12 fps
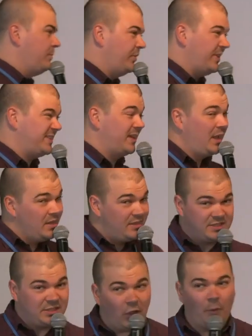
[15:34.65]
But
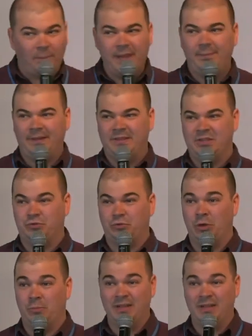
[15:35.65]
there's a lot of people in this room.